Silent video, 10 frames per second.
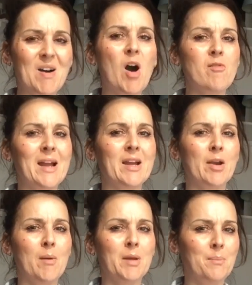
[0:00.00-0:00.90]
I
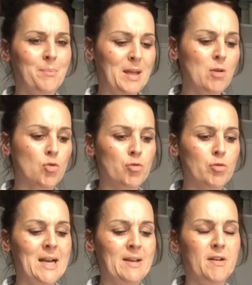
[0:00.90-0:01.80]
reckon I'm going to be
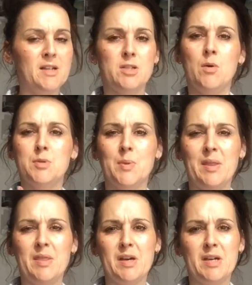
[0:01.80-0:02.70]
really fertile
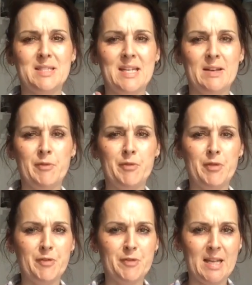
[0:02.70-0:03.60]
between 13 and
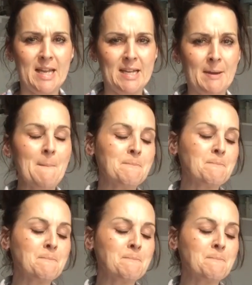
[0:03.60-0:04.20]
15,